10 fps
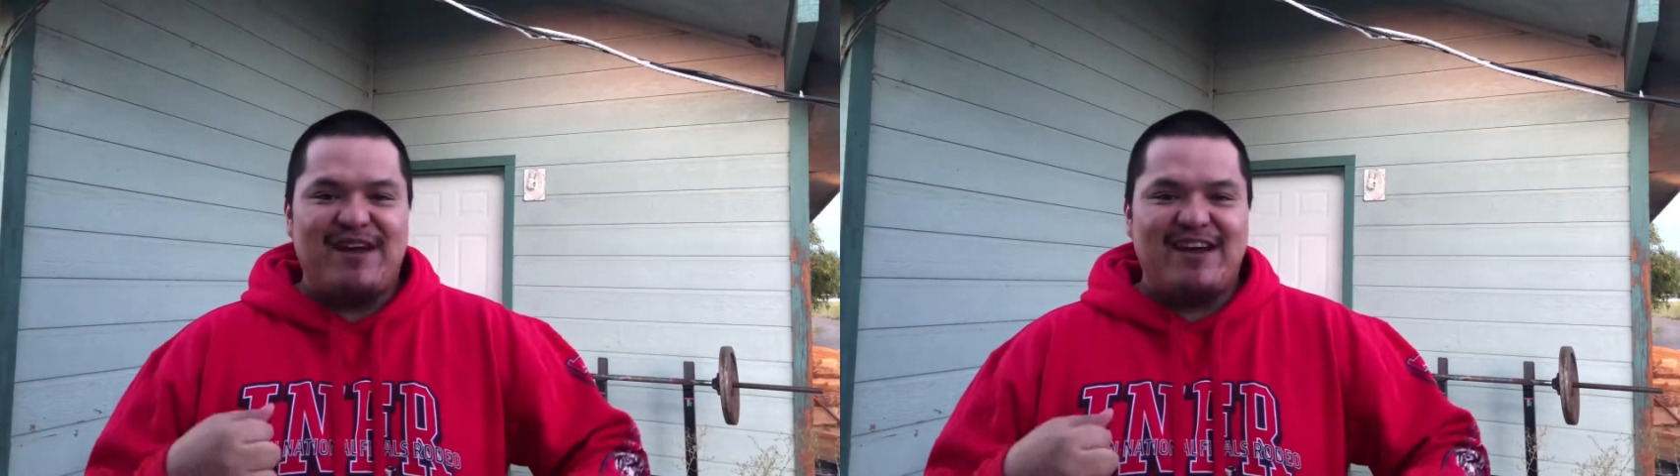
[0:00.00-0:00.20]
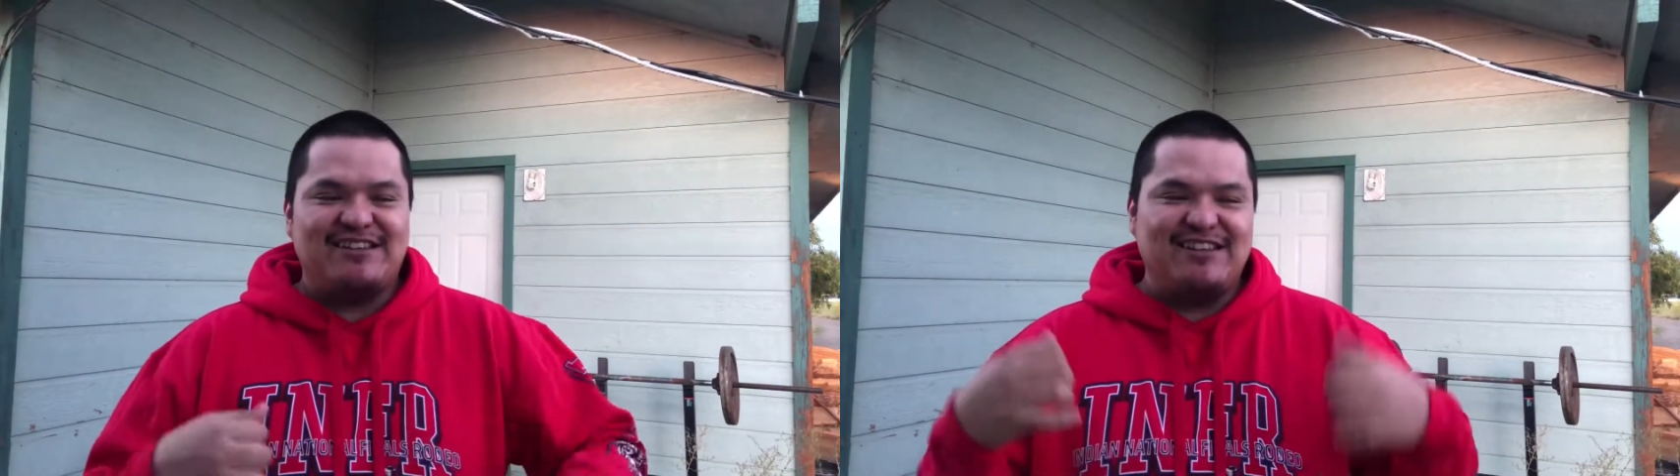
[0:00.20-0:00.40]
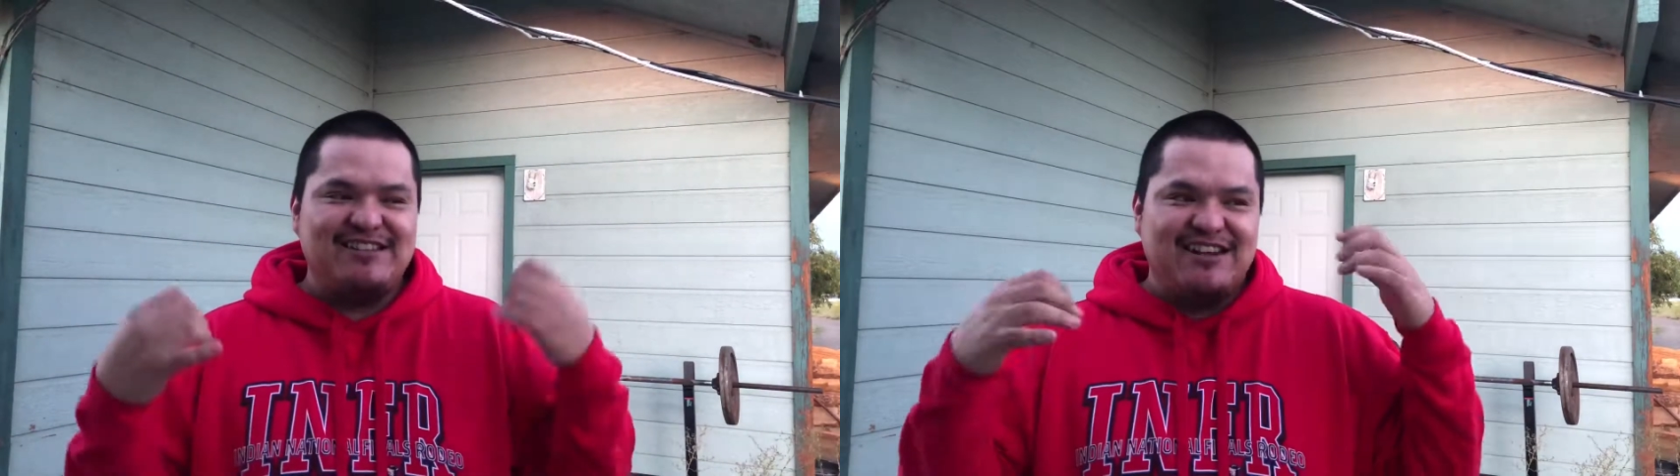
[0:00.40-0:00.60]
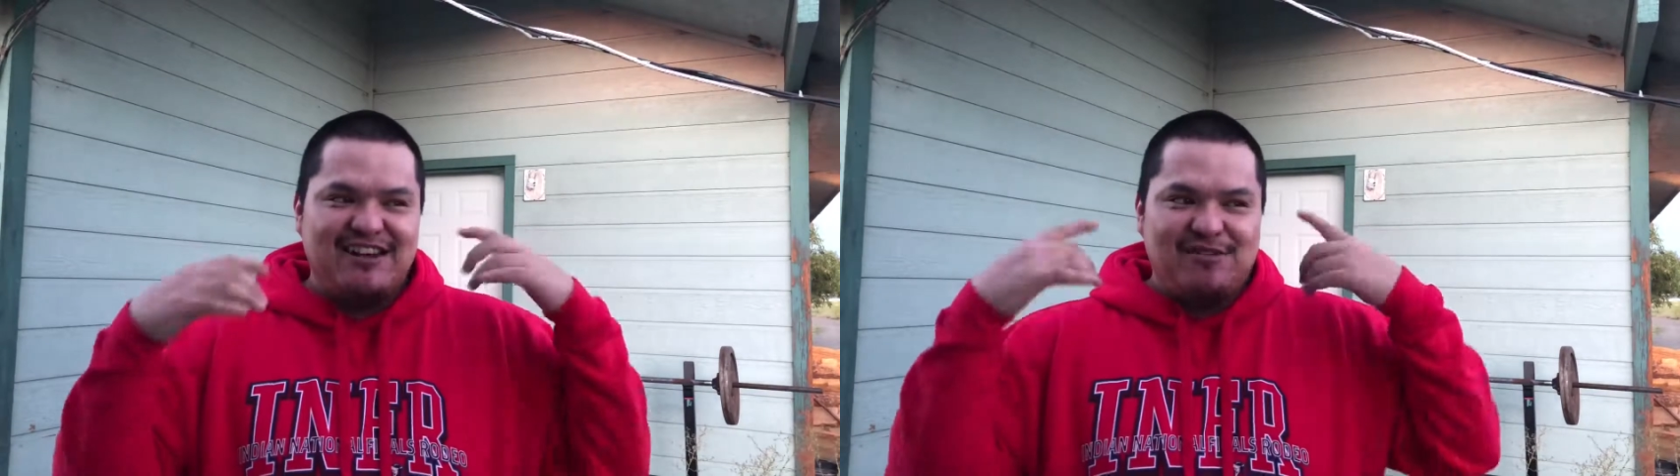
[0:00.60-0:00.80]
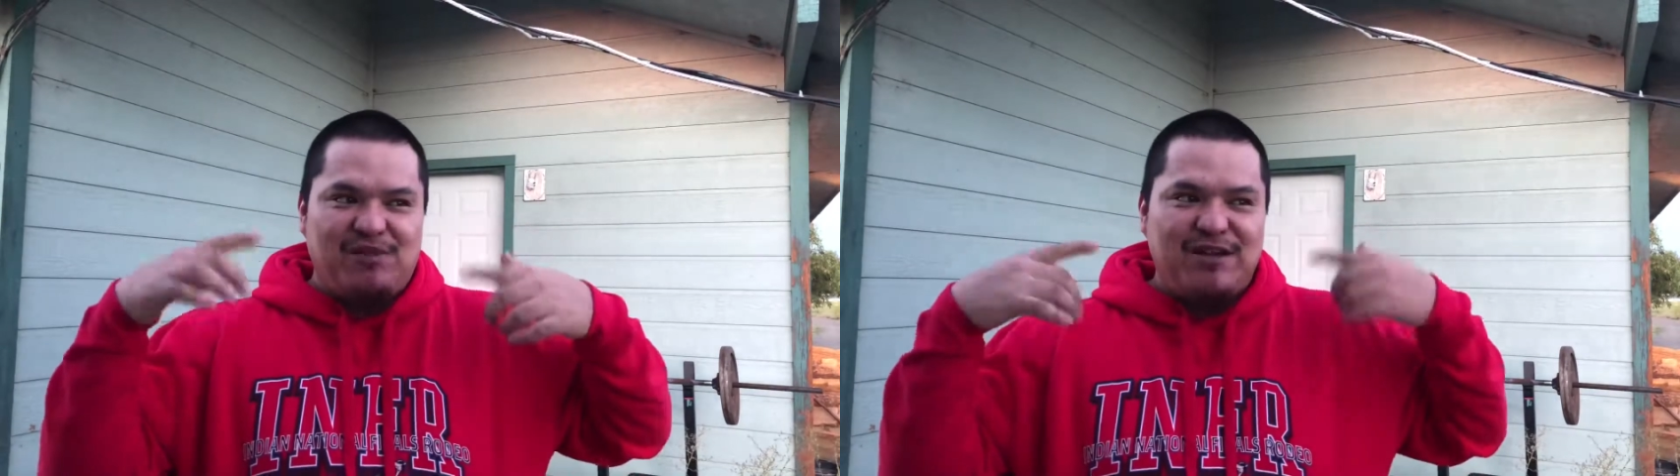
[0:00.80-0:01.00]
back to listen to
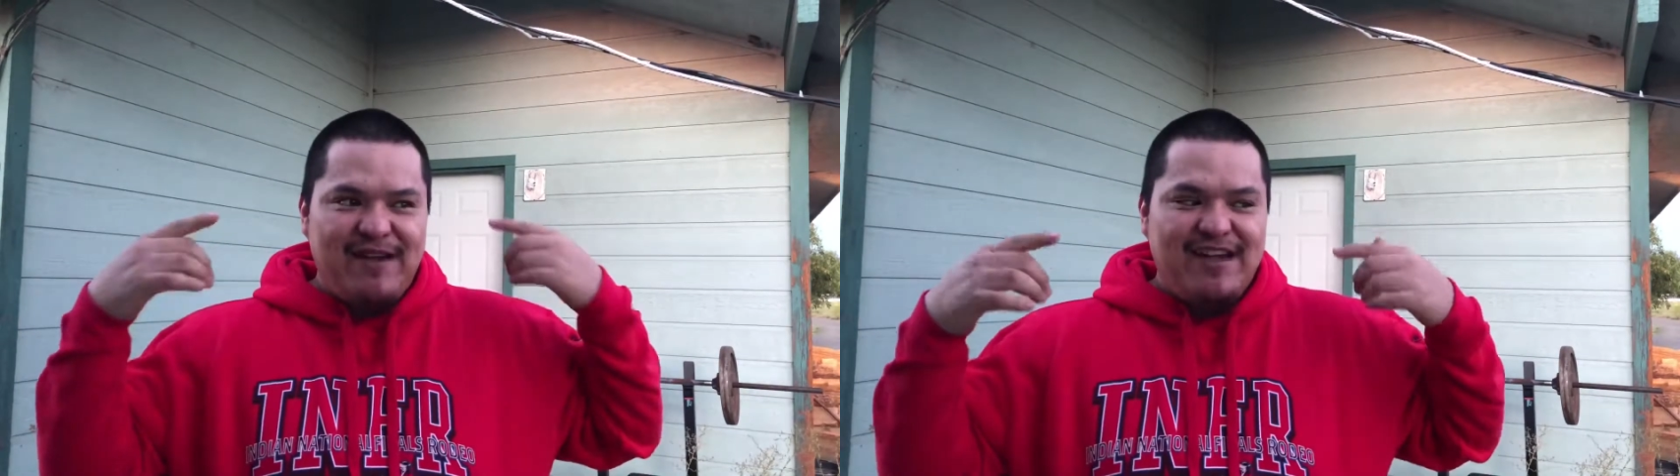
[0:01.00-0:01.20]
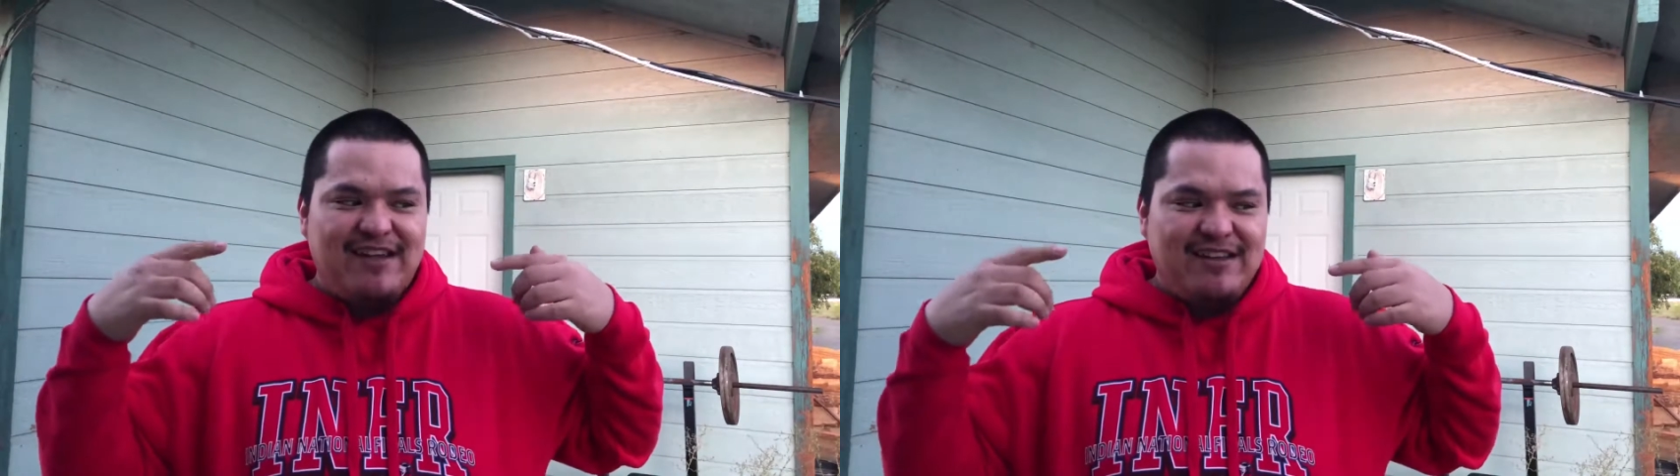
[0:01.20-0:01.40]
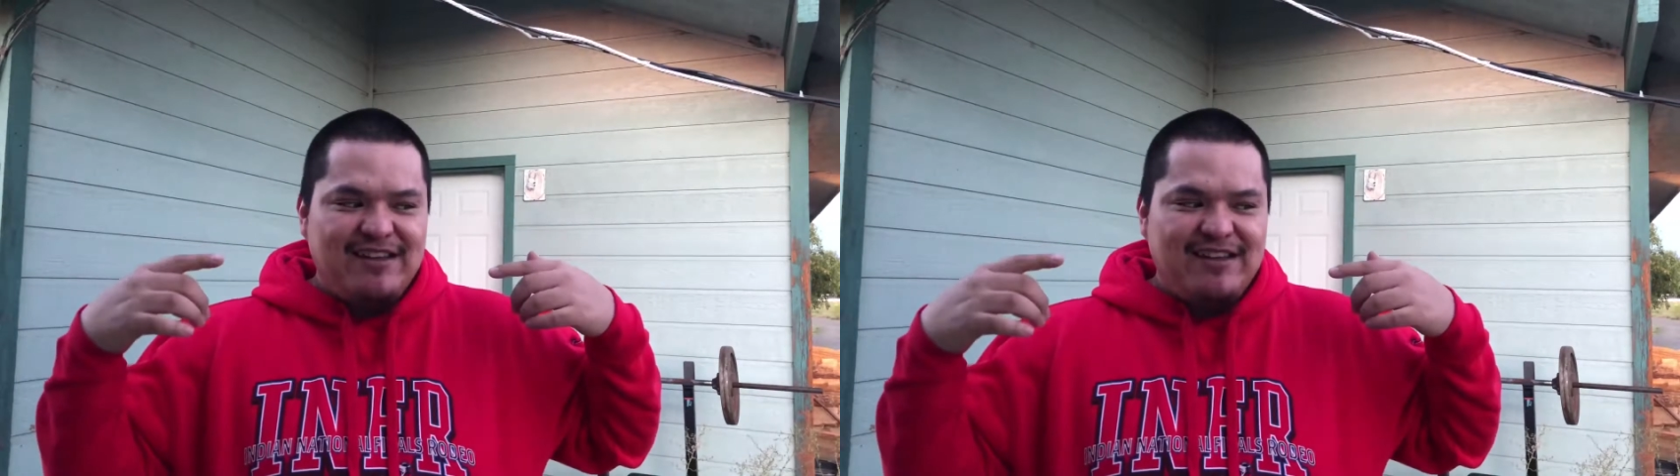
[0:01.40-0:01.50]
the playback